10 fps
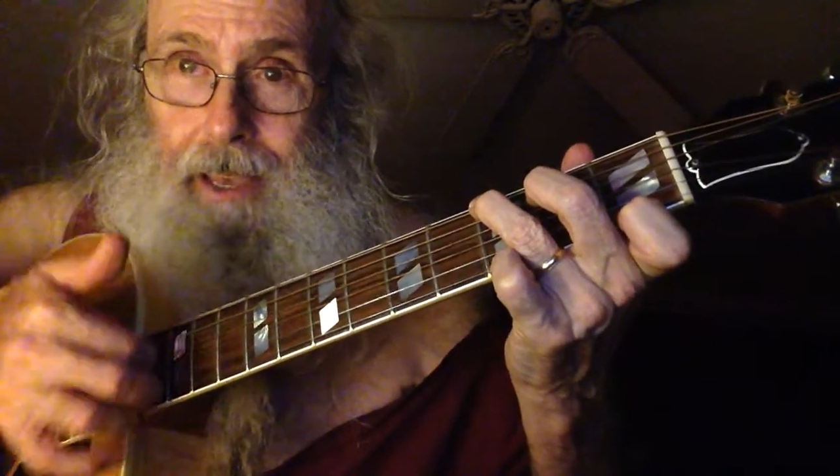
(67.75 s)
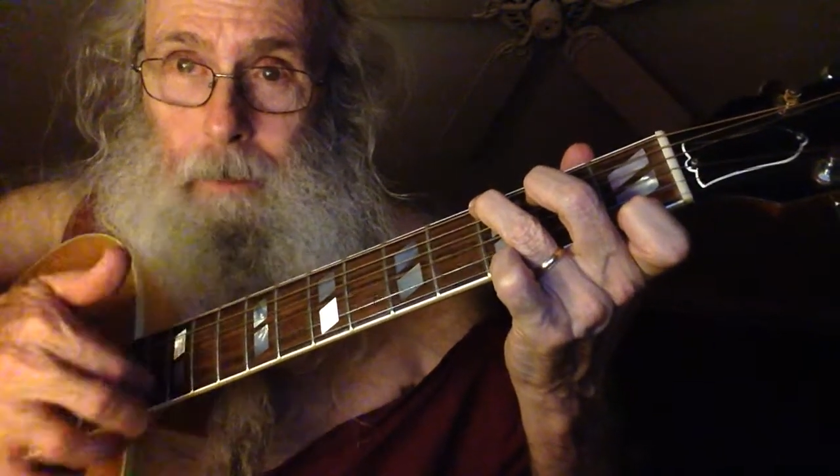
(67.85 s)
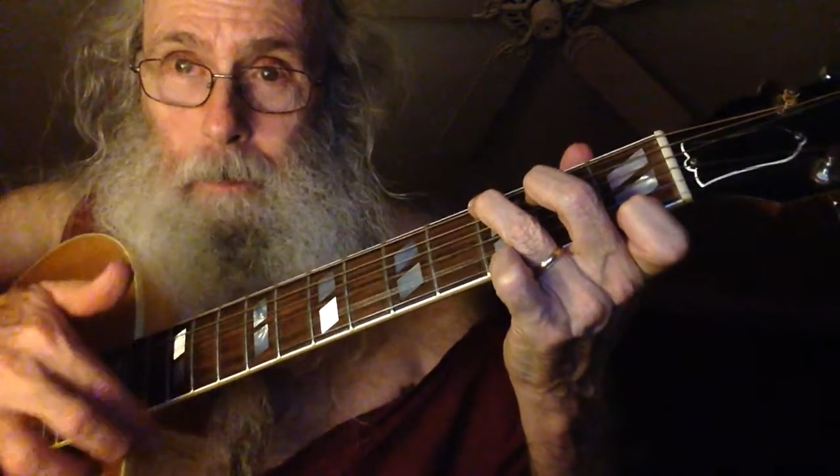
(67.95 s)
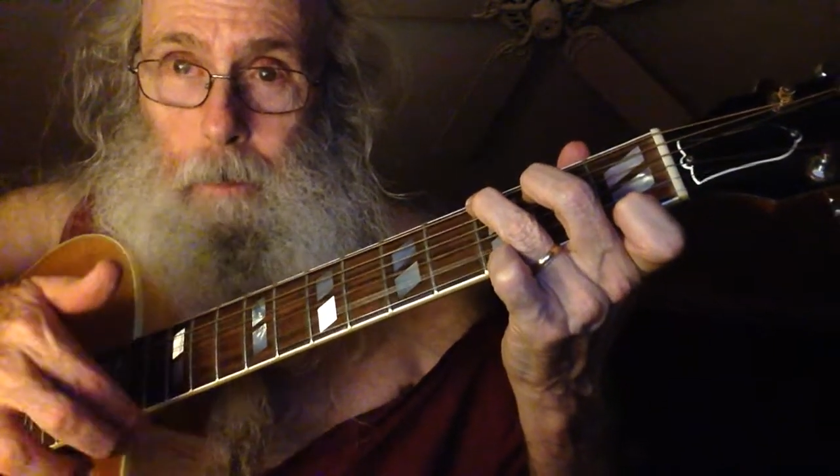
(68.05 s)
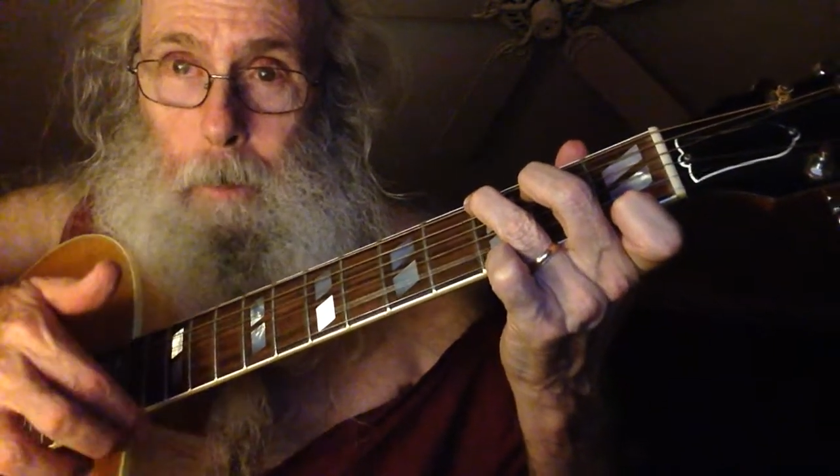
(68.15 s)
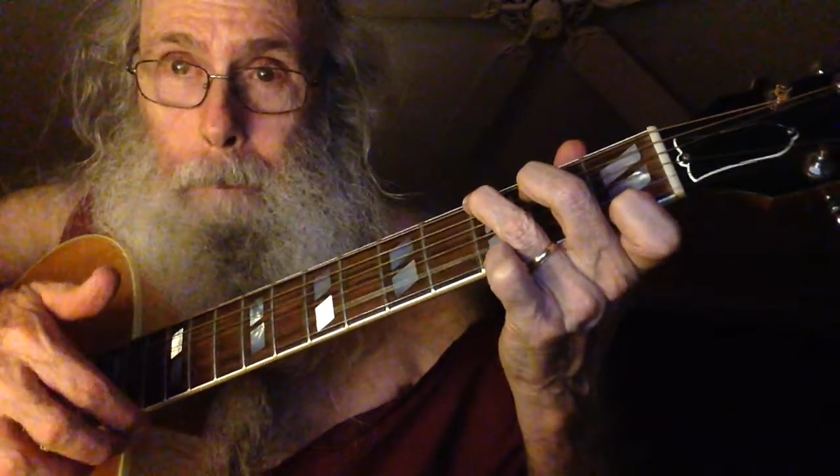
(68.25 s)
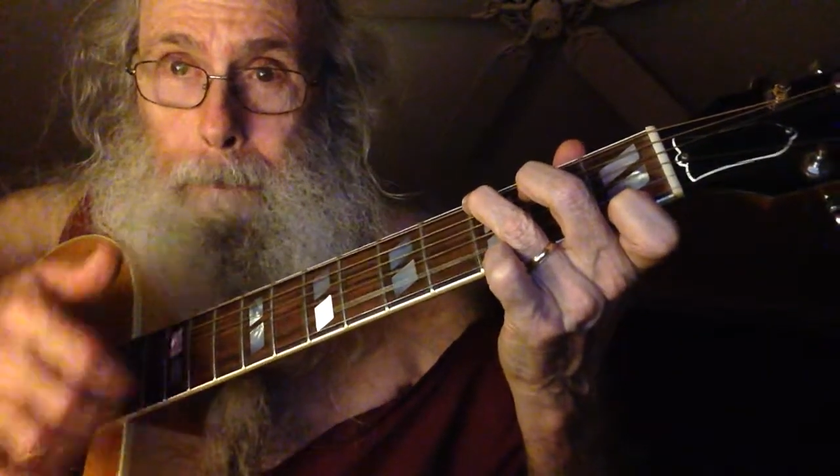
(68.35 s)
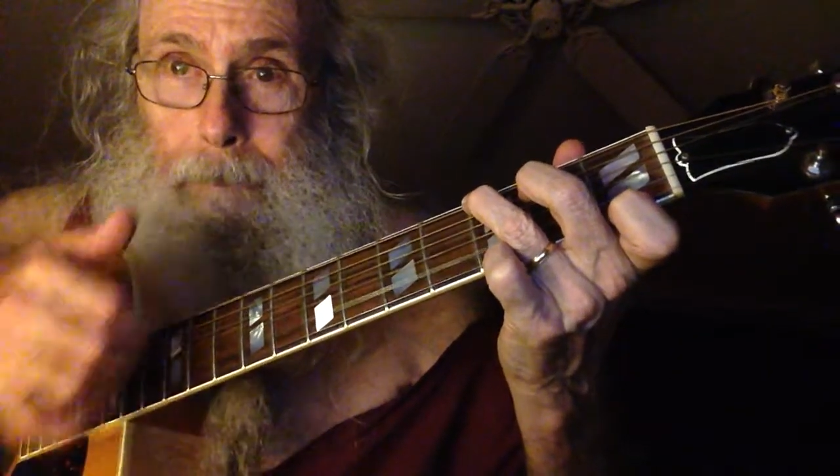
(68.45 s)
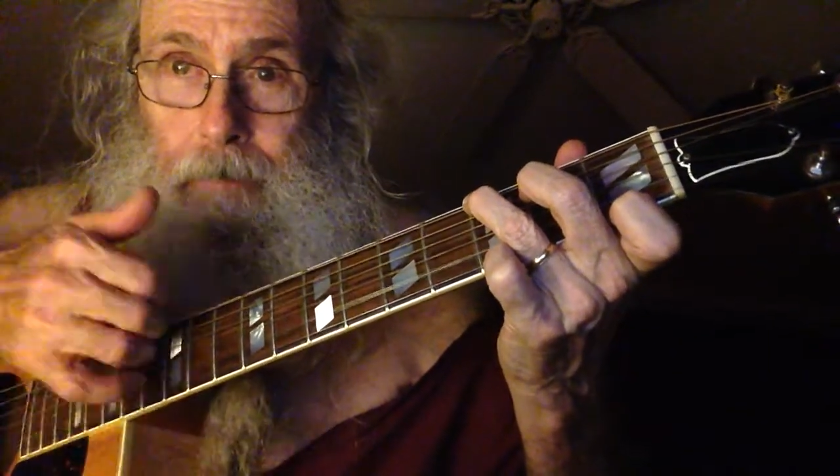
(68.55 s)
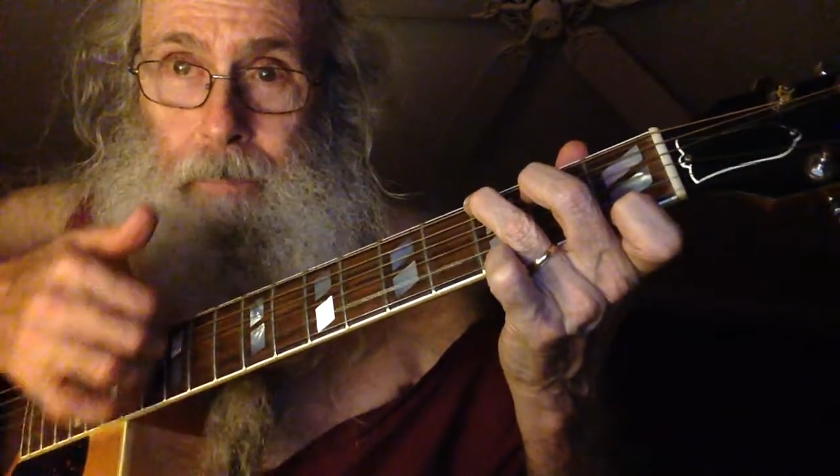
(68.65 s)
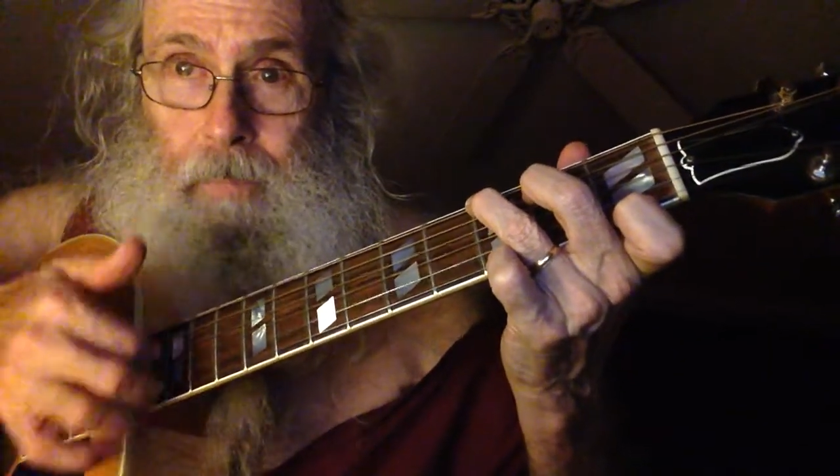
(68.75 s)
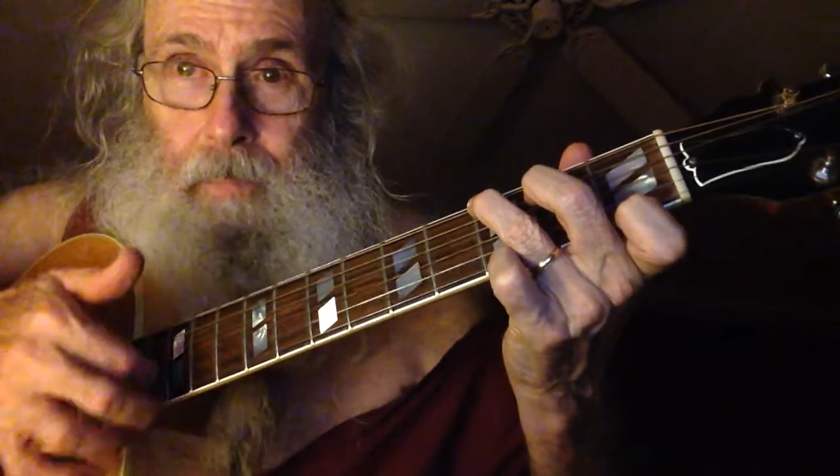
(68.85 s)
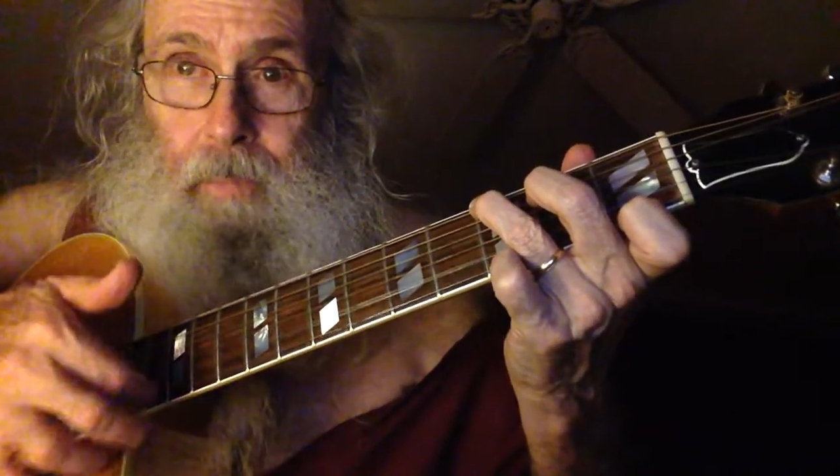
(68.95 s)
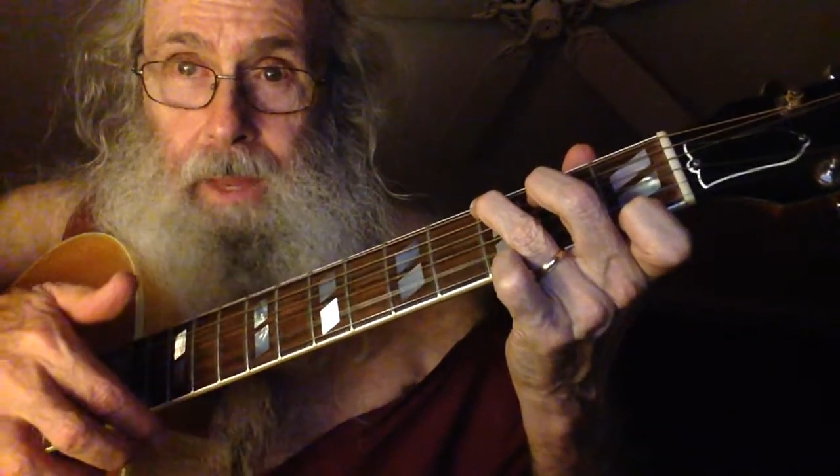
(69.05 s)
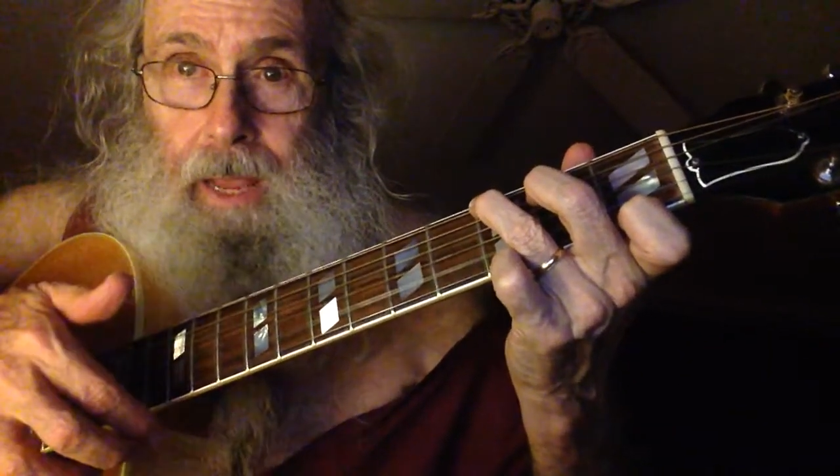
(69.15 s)

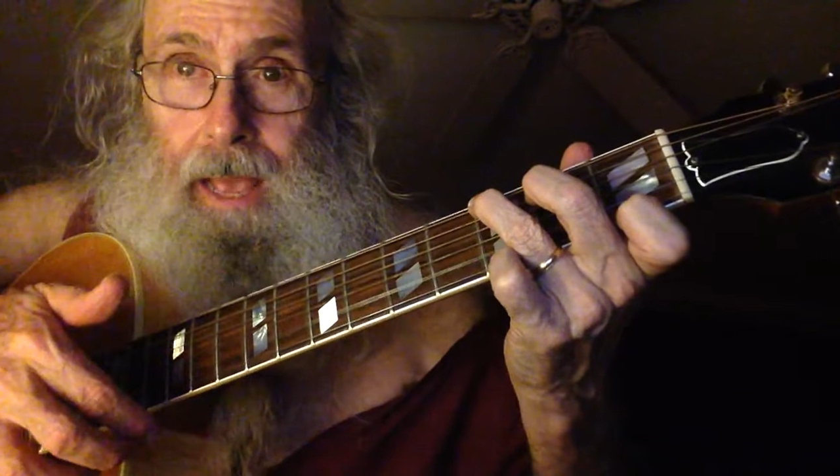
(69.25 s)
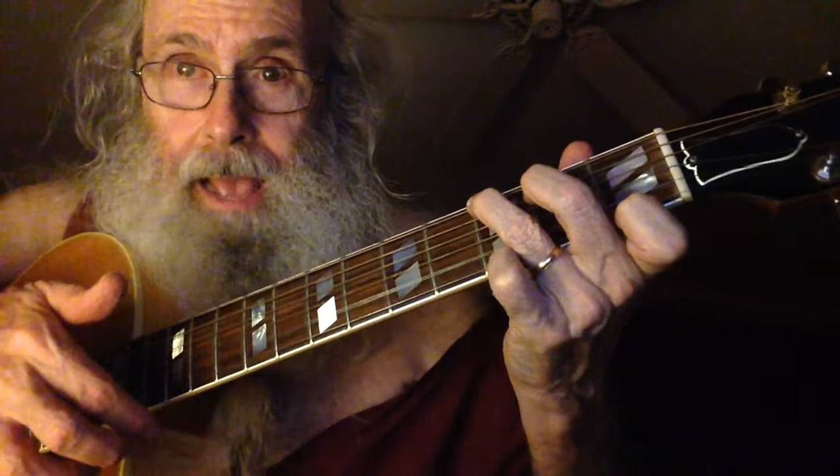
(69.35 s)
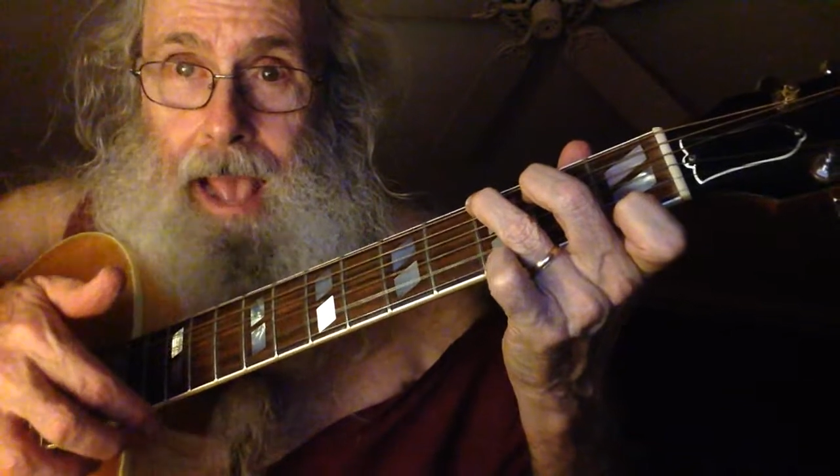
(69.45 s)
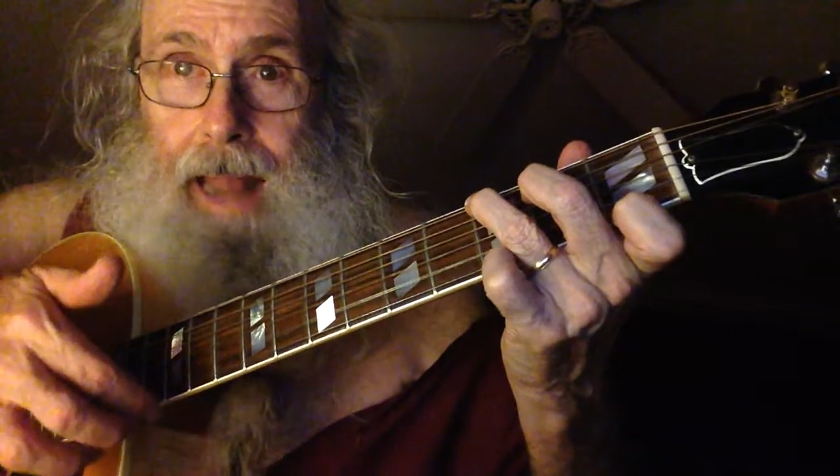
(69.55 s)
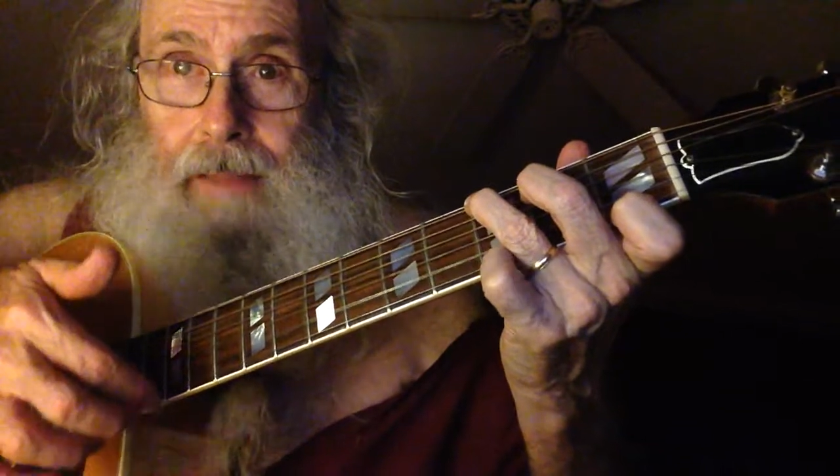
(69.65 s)
And